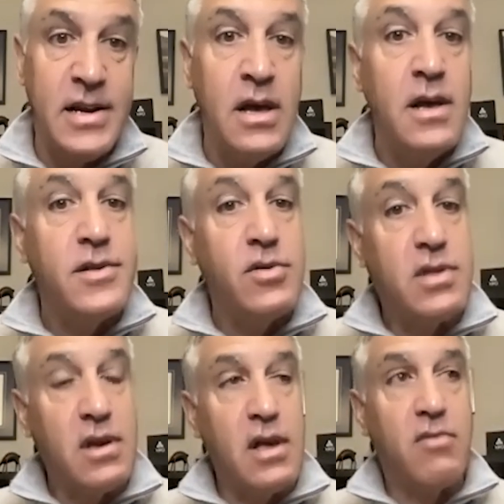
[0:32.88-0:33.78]
Right?
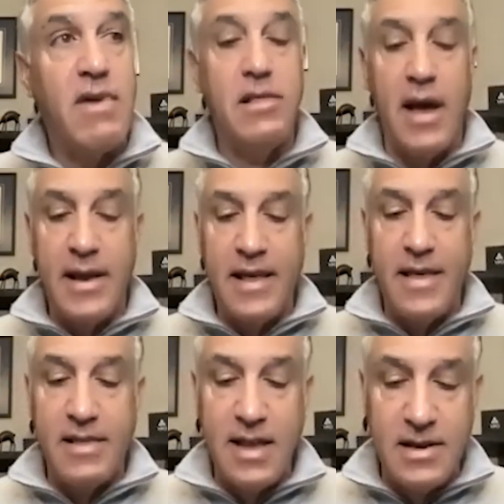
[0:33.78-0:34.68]
It's a great line. And
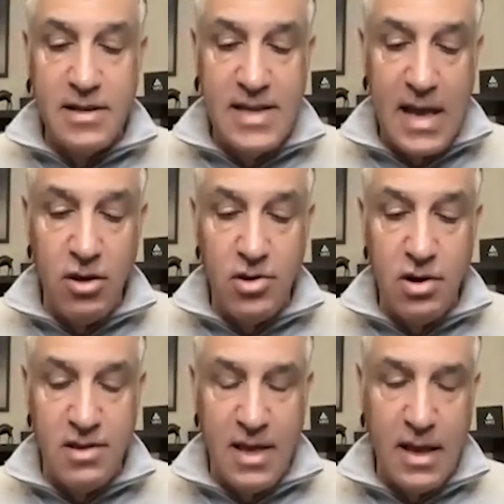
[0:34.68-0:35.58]
at the end of the day, you
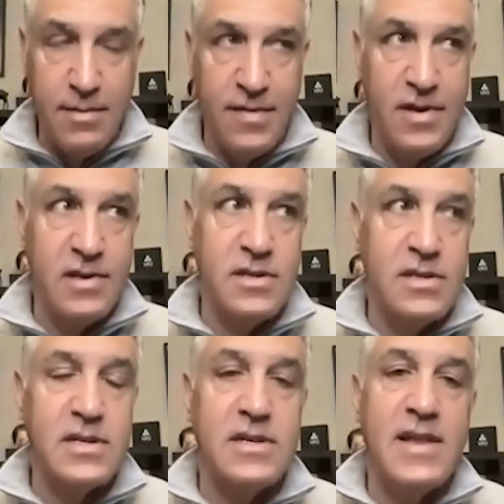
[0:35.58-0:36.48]
start thinking about this.
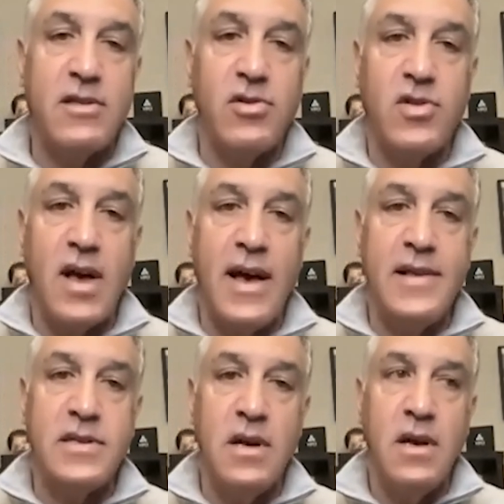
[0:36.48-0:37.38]
This is an
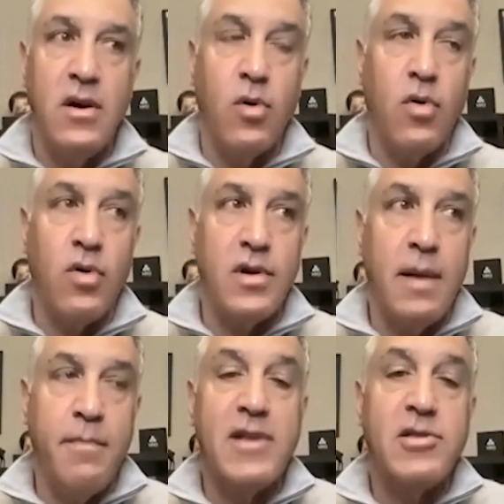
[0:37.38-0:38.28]
exercise or
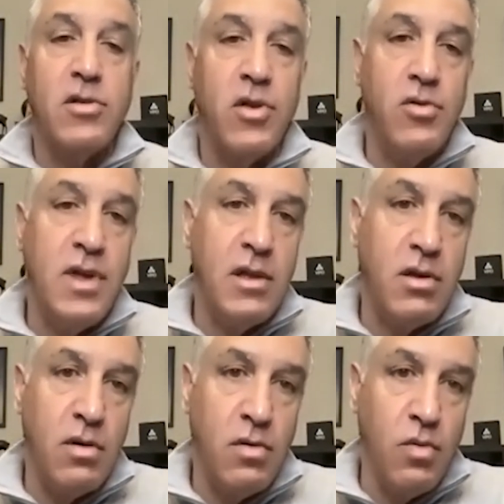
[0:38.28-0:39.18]
a muscle you need
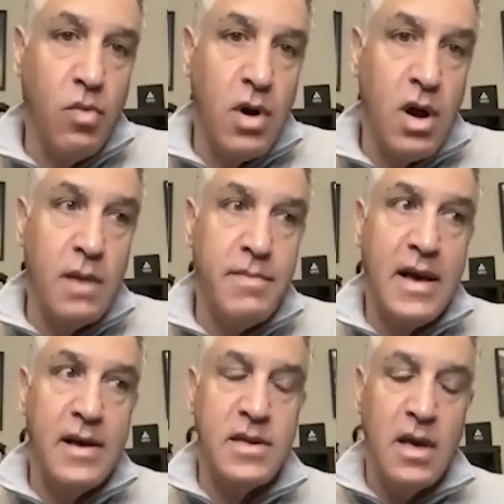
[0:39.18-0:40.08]
to work on,
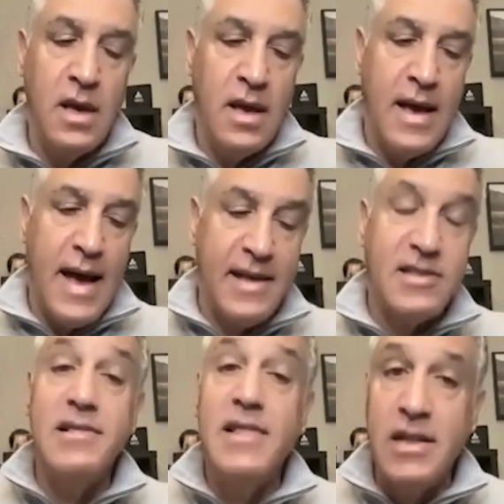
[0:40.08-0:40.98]
because
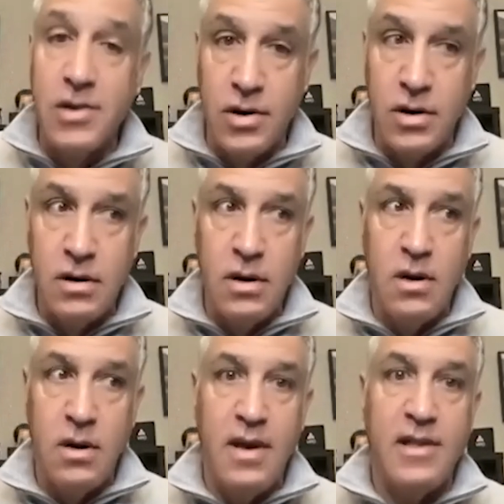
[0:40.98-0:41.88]
as a leader,
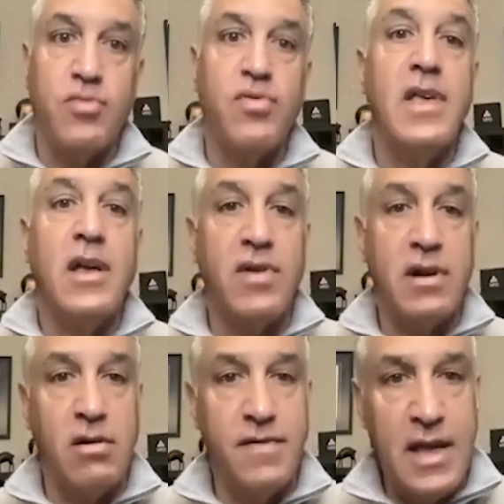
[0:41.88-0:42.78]
it's really
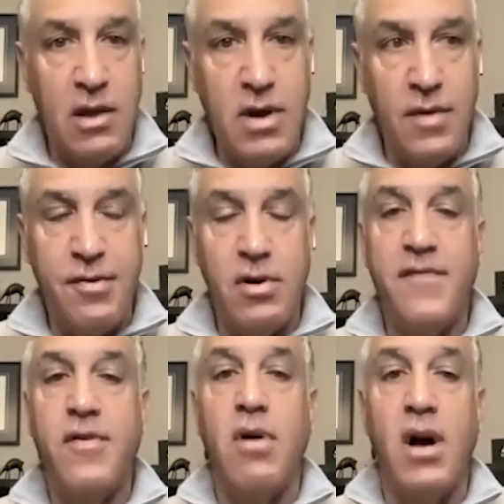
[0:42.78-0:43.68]
critical that you're out there. And
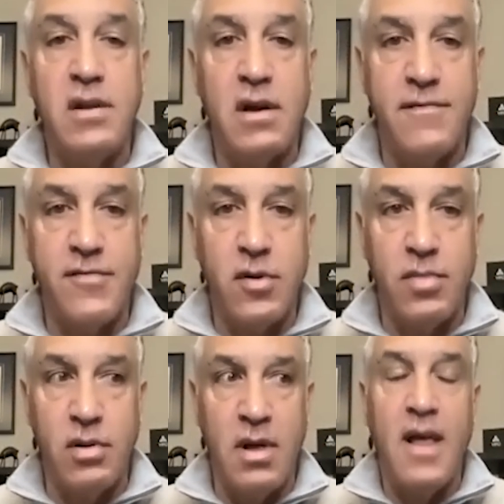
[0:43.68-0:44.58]
if you're
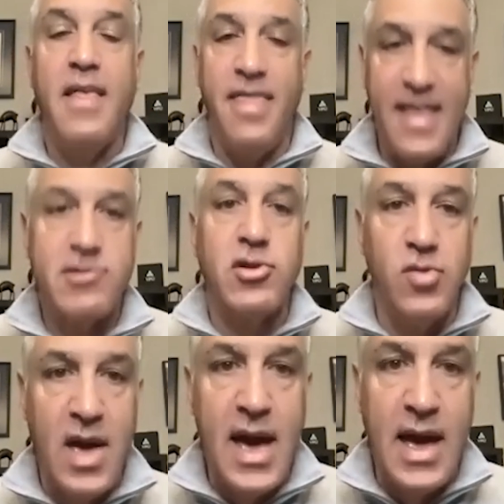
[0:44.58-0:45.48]
uncomfortable, that's
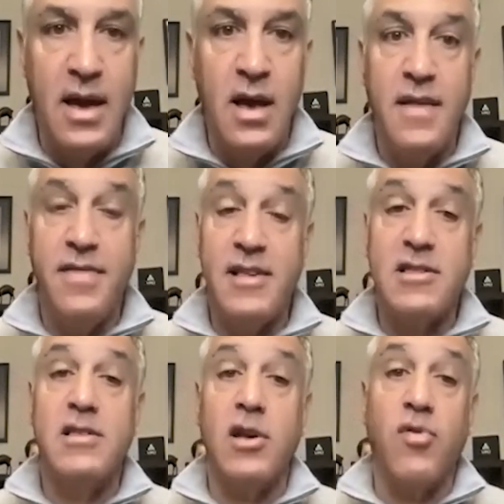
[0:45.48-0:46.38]
okay.
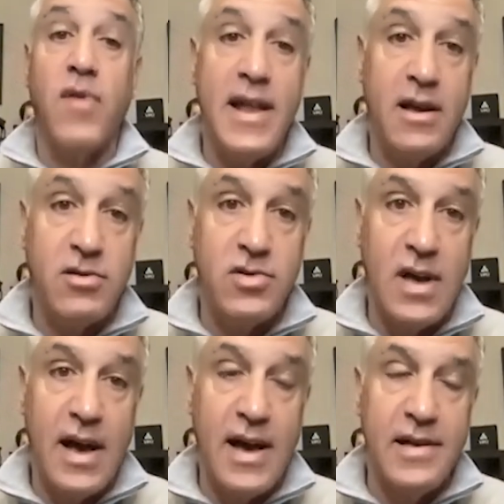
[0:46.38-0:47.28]
This is a great
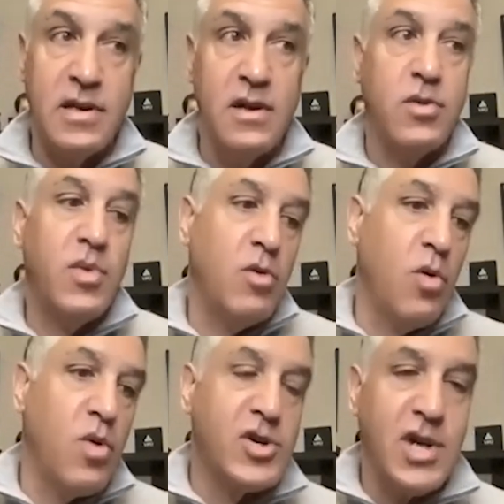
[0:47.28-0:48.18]
exercise. So we do
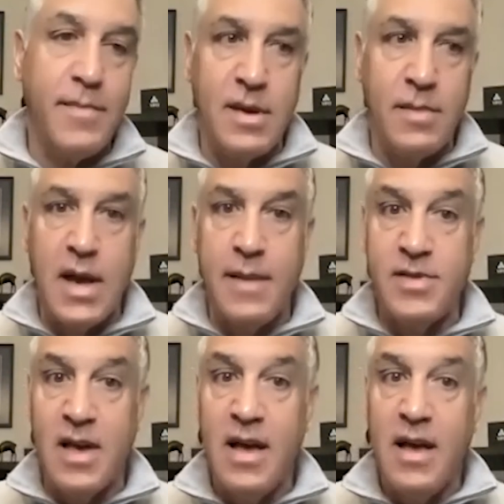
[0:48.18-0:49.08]
a workshop
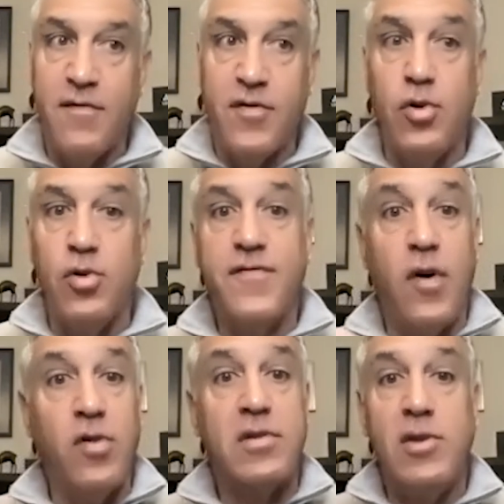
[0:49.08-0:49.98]
sometimes for those
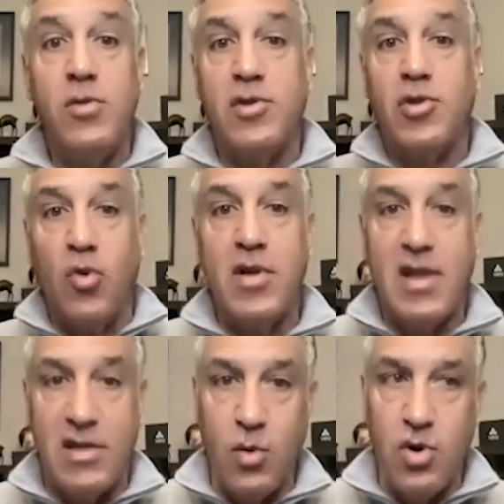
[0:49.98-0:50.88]
folks. We do a
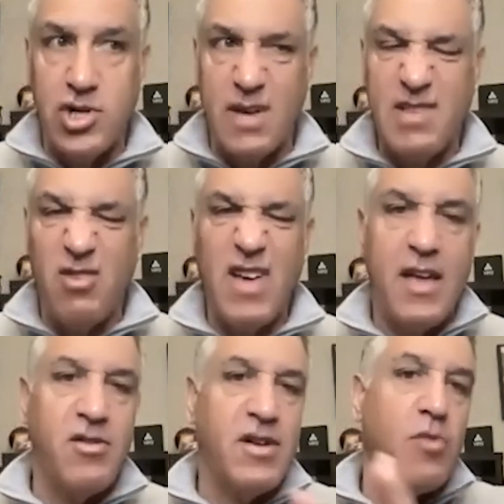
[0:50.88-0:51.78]
storytelling workshop. Say, okay,
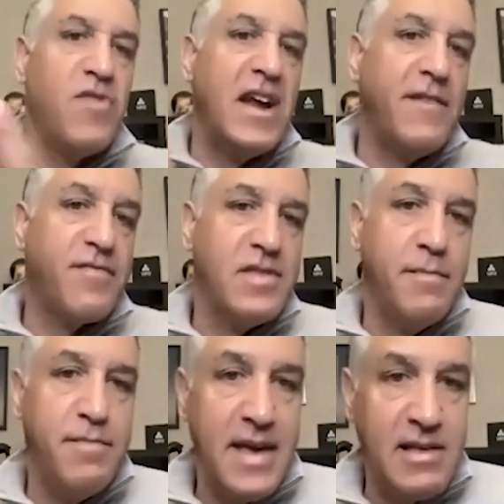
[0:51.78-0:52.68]
you're not ready for the
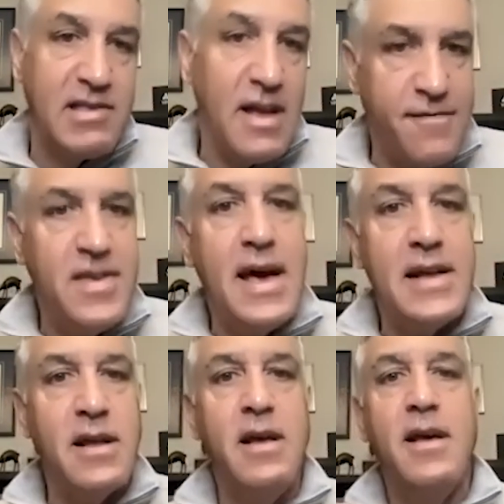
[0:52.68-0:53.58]
big stuff yet.